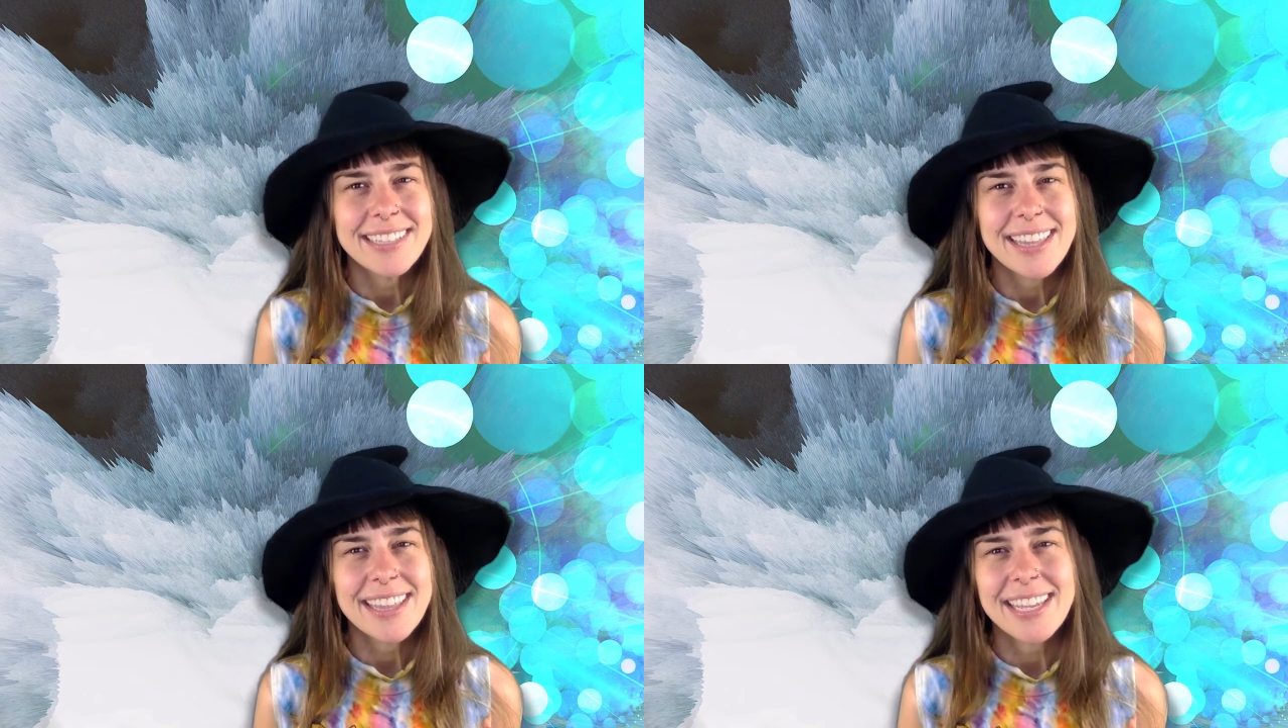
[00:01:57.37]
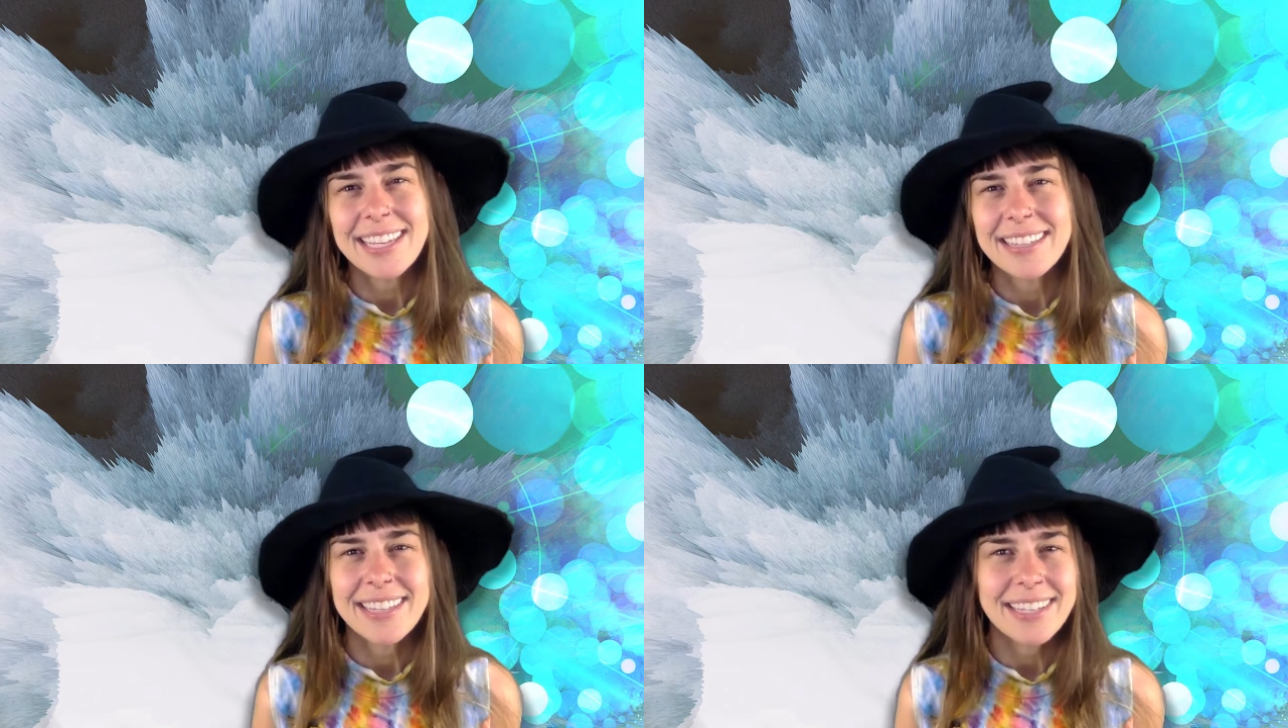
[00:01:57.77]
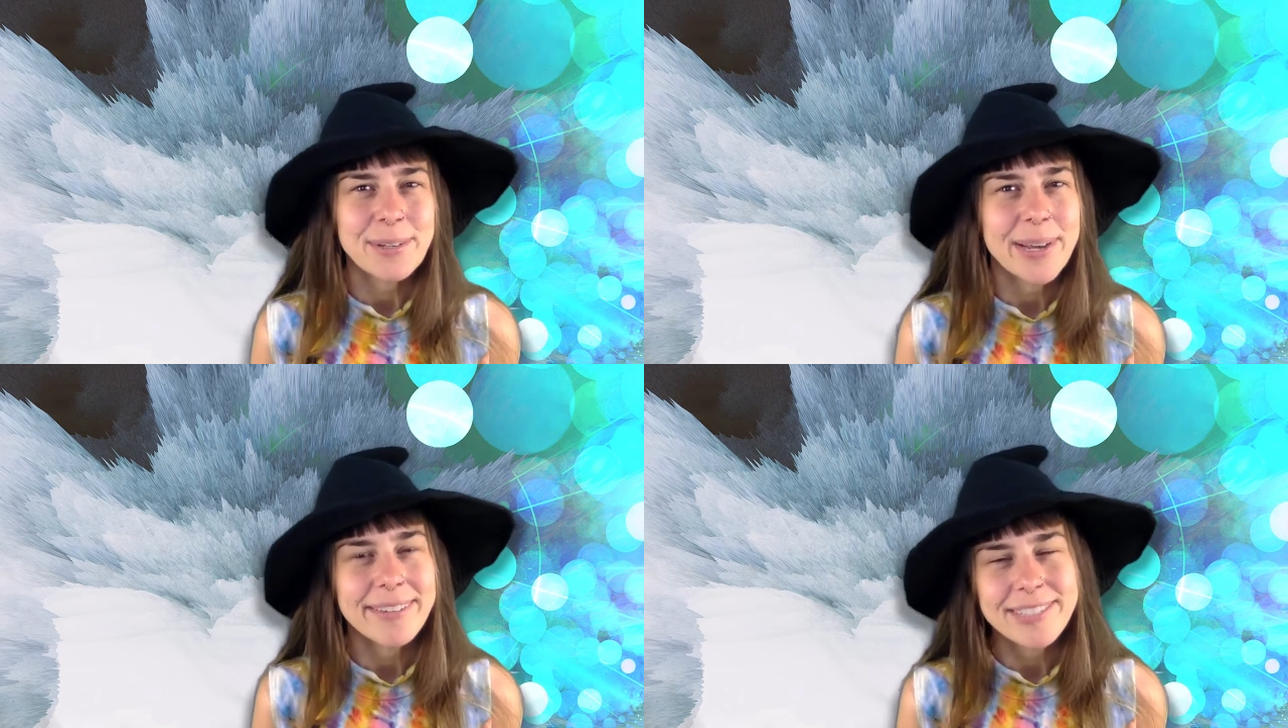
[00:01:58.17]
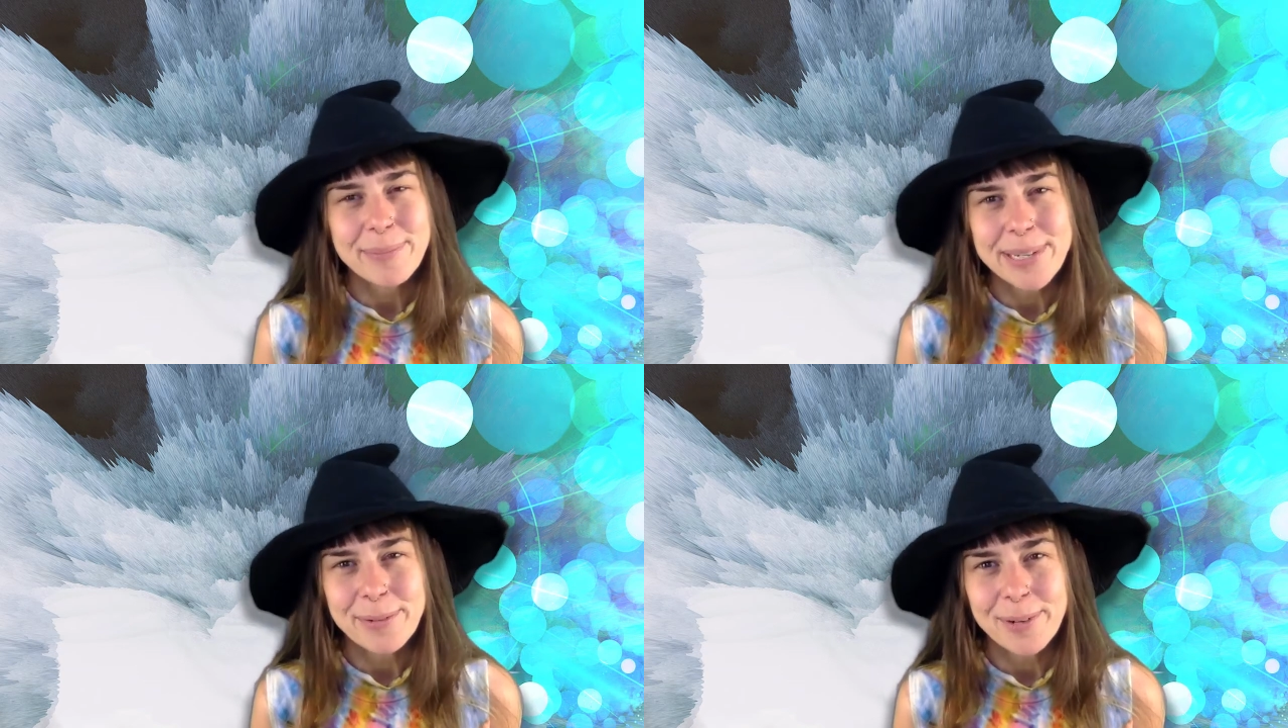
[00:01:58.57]
thinking that you have to
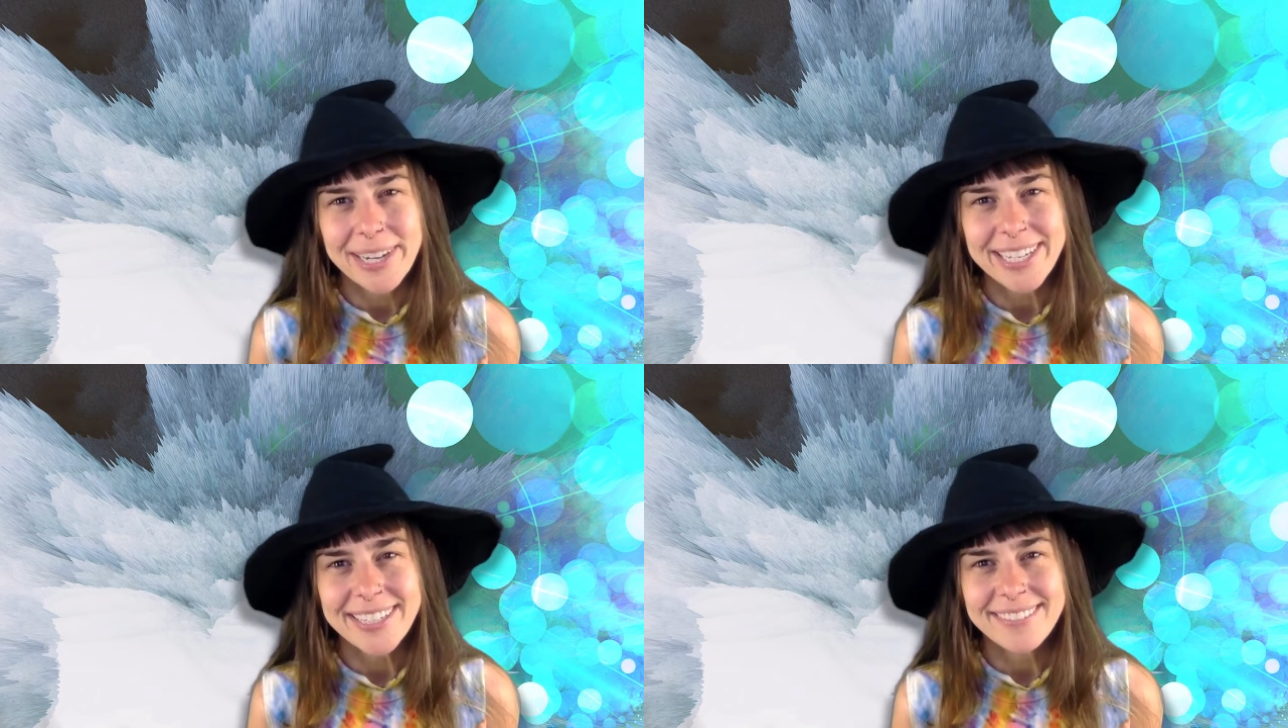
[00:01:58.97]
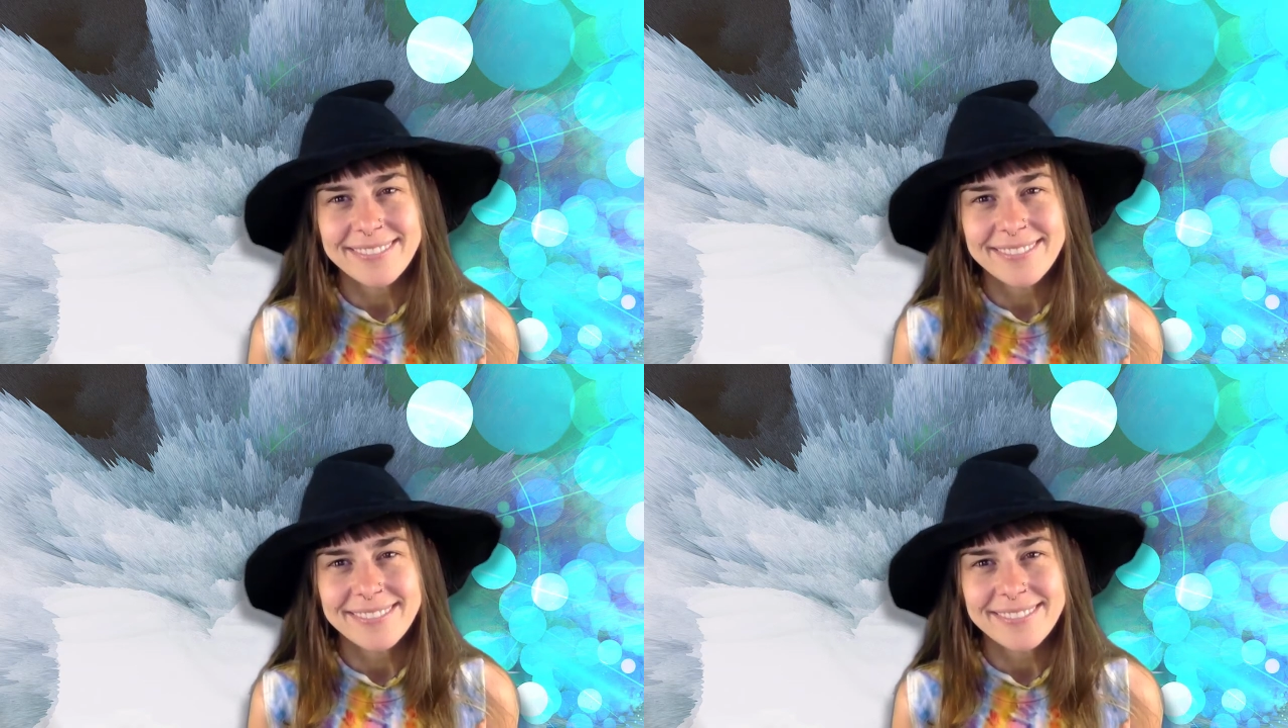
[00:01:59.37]
be right,